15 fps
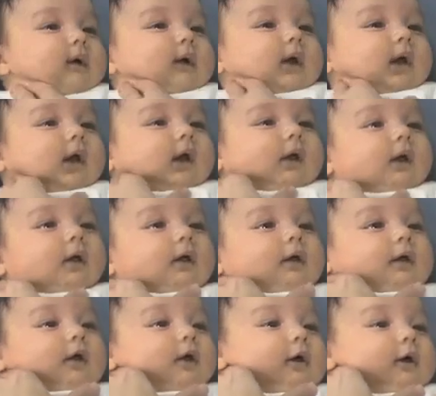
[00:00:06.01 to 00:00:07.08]
to palpate
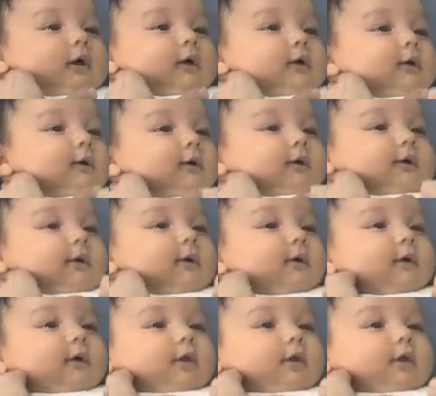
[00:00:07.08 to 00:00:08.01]
the SCM muscle.